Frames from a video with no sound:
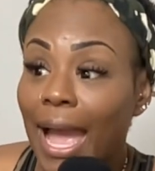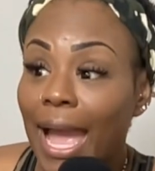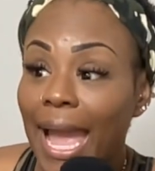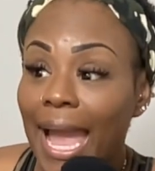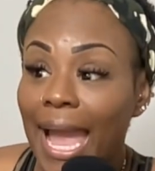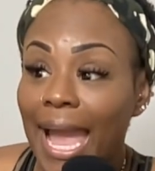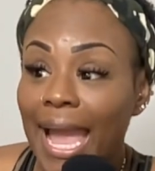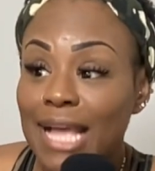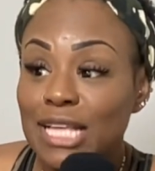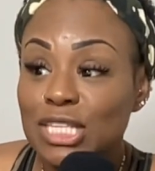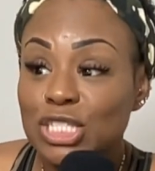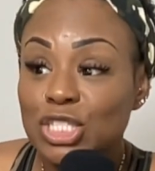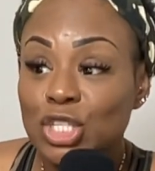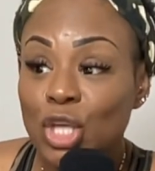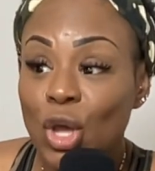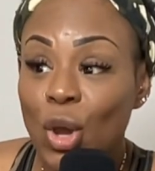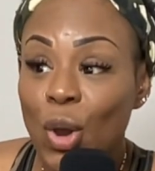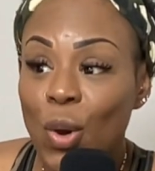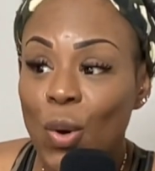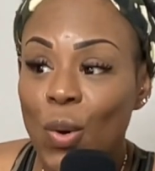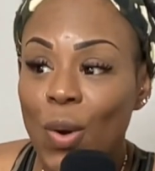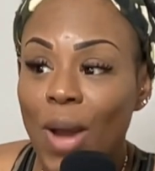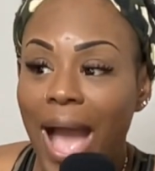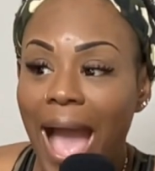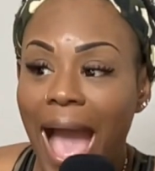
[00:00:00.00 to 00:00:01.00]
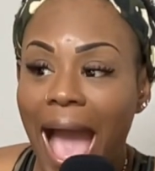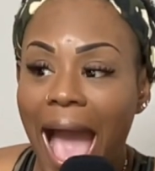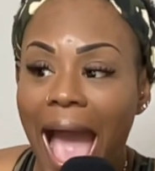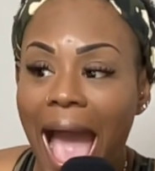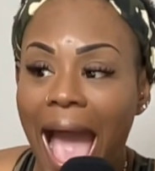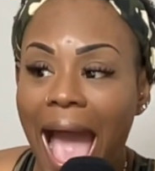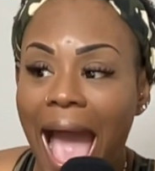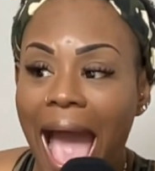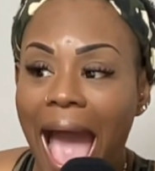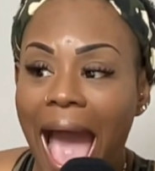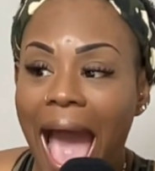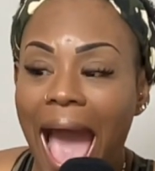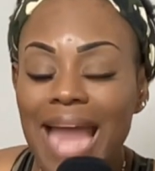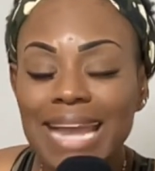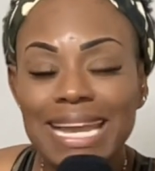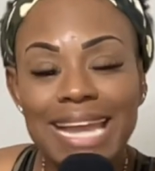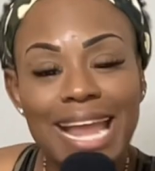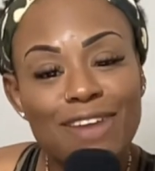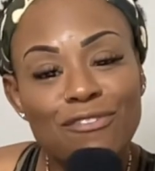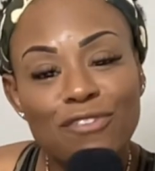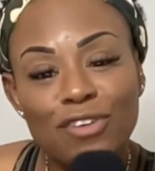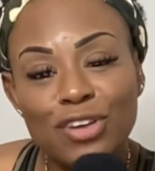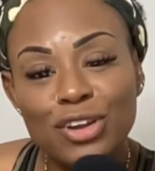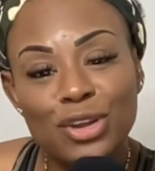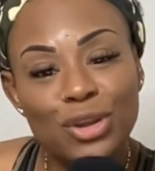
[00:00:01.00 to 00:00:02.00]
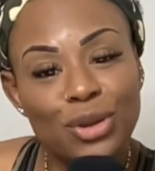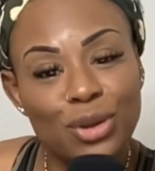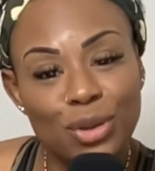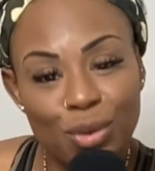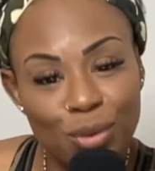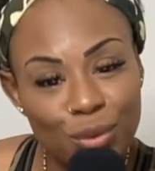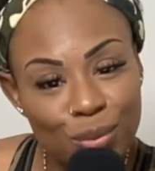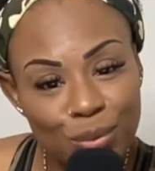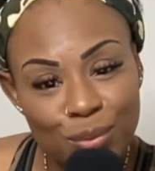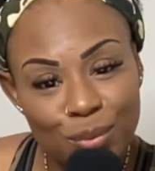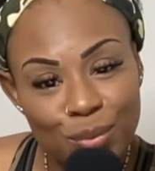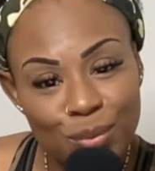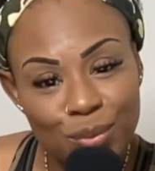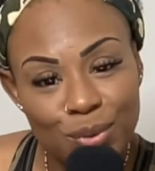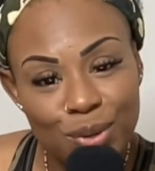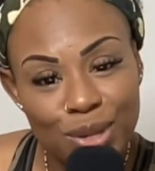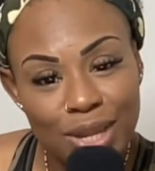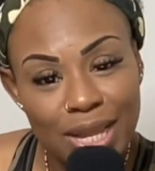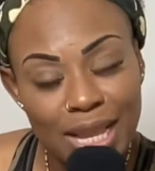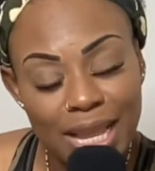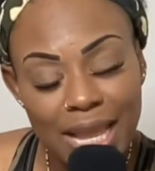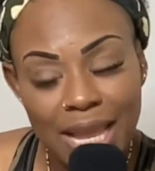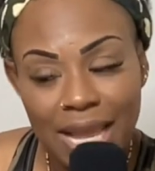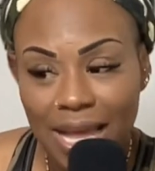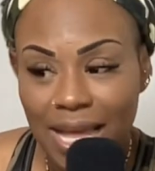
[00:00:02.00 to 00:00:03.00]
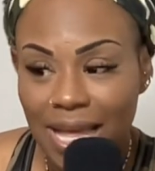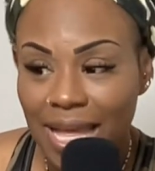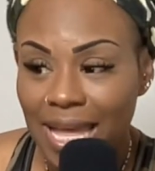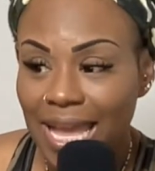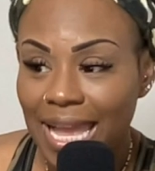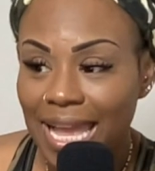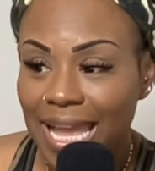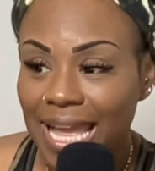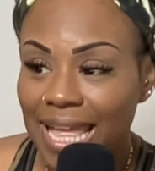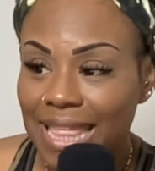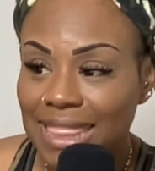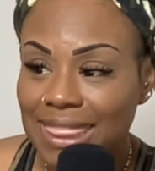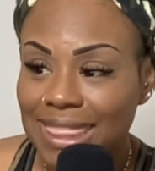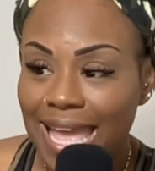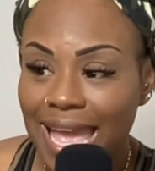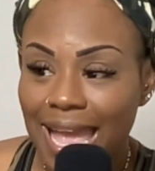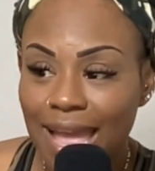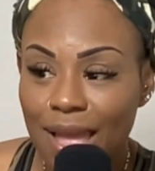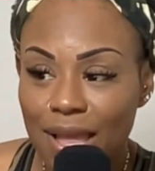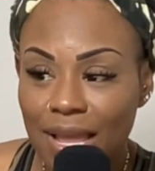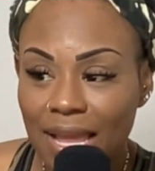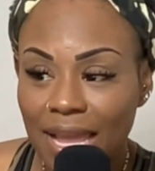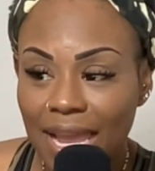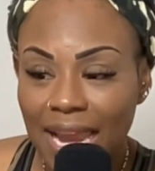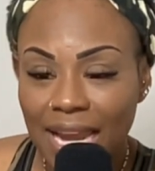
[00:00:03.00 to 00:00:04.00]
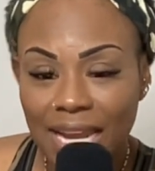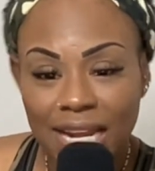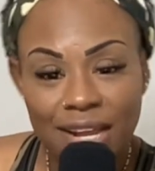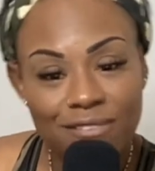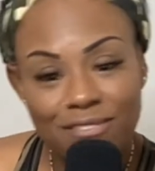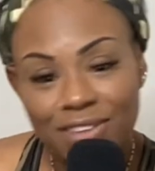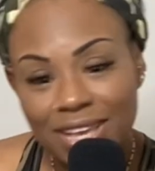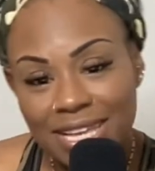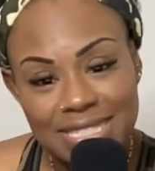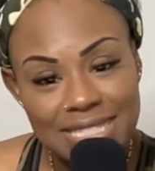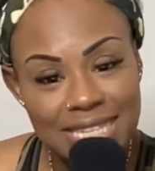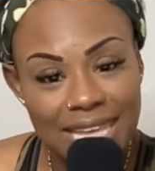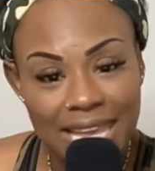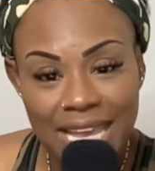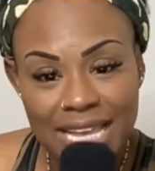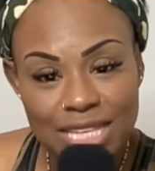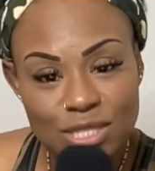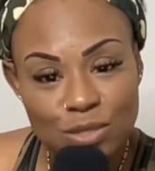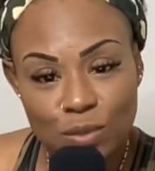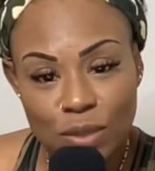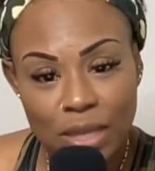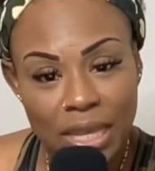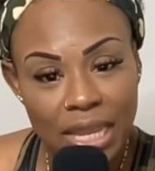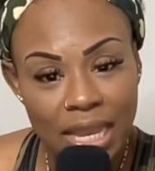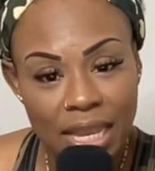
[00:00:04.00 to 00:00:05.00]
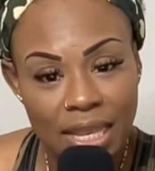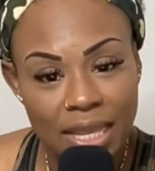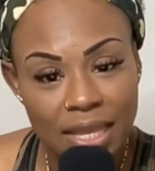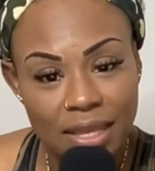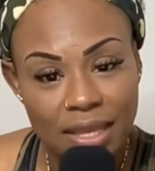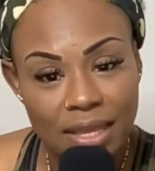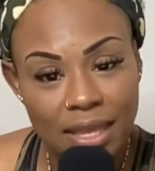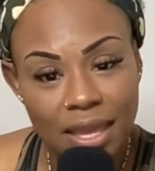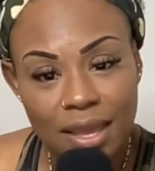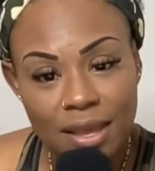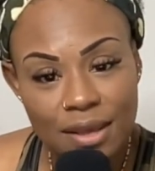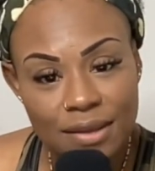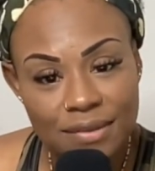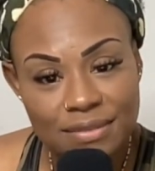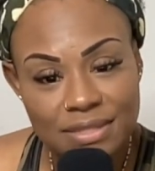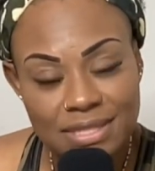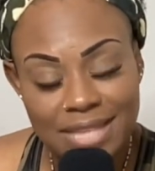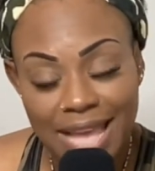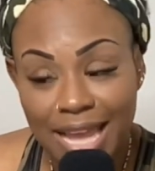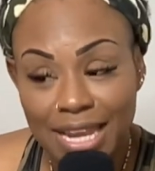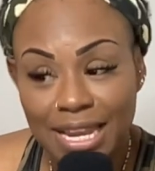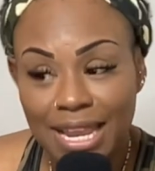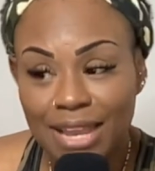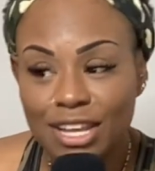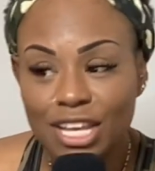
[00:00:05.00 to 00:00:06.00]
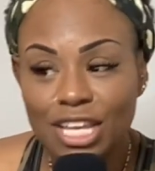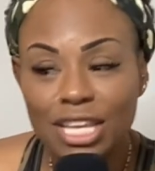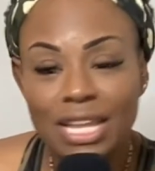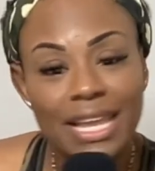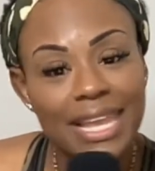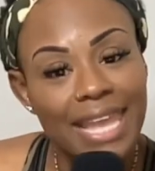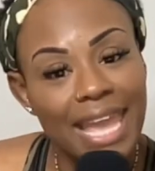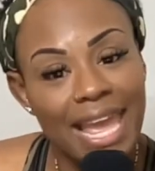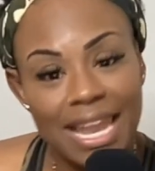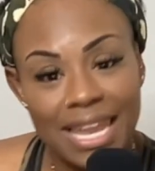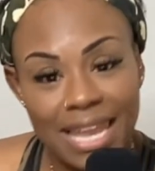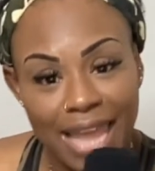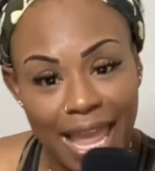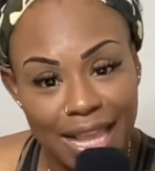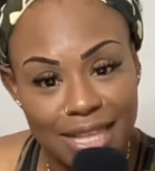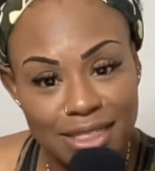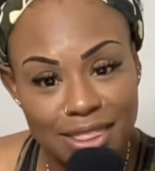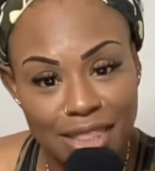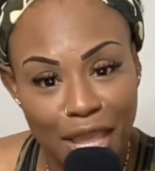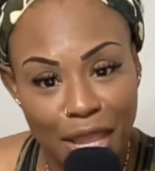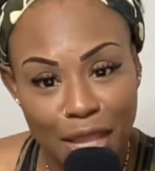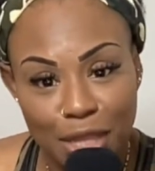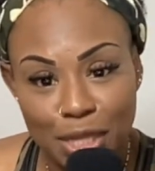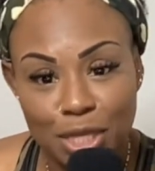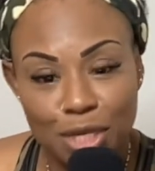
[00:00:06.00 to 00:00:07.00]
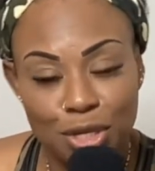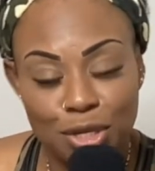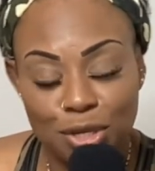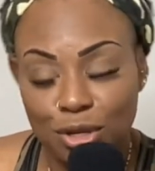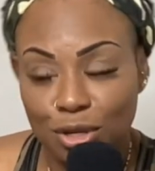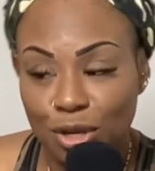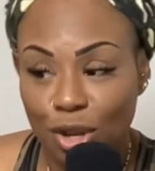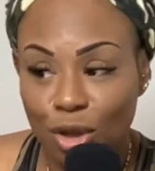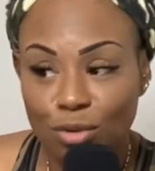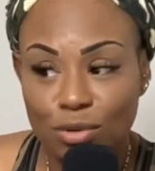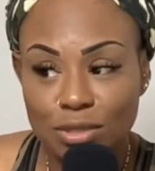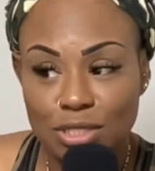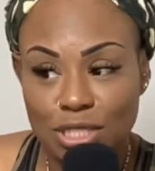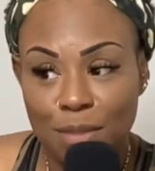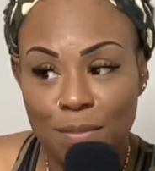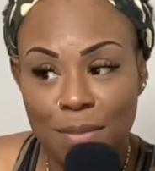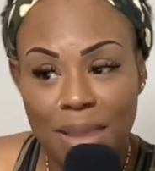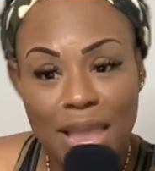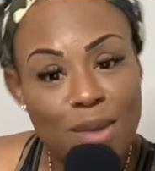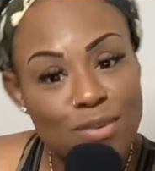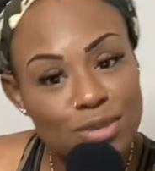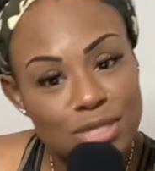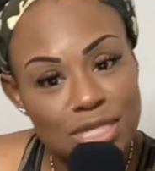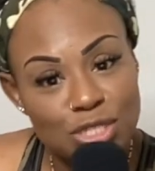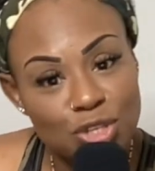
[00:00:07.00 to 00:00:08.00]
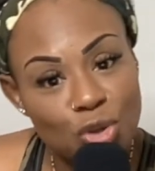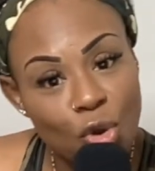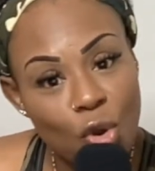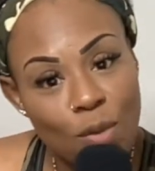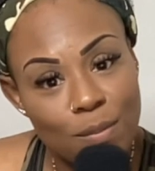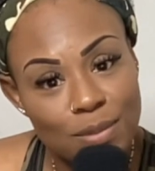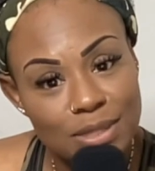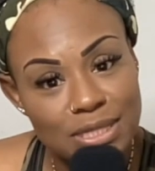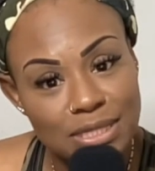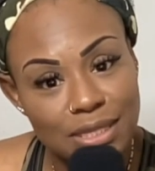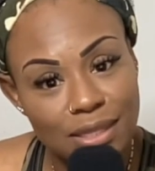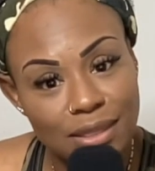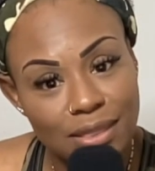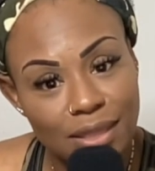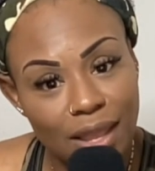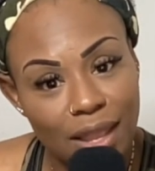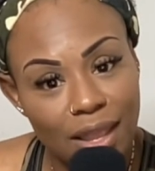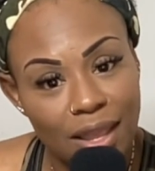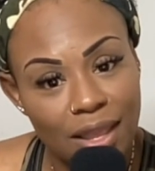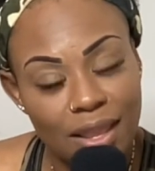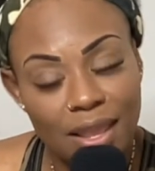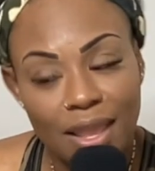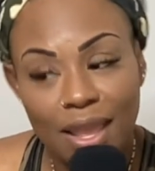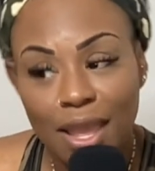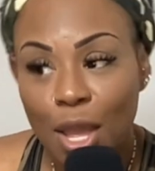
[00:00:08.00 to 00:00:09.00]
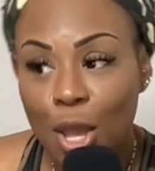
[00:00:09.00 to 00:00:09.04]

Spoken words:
And so I never knew that any of his kids would get gifts. I didn't look at it like that. You know, to me, it was a normalcy thing.